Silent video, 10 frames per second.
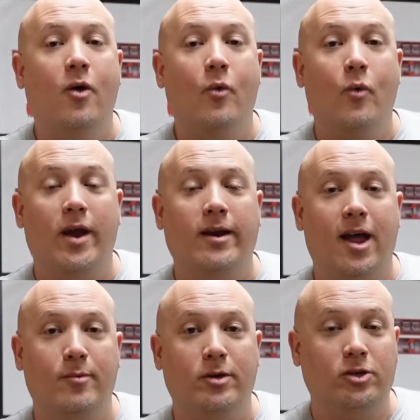when
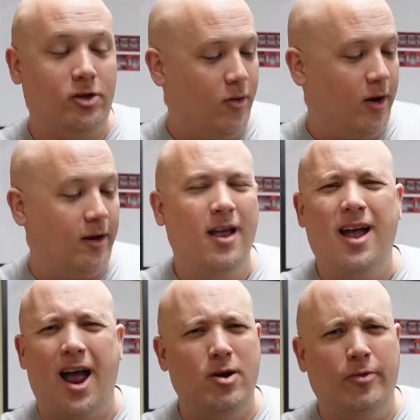I was was shooting.
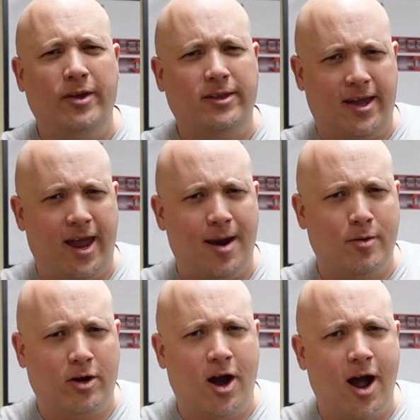I don't think the
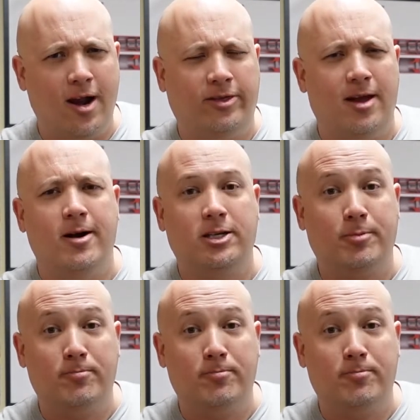camera caught it that much,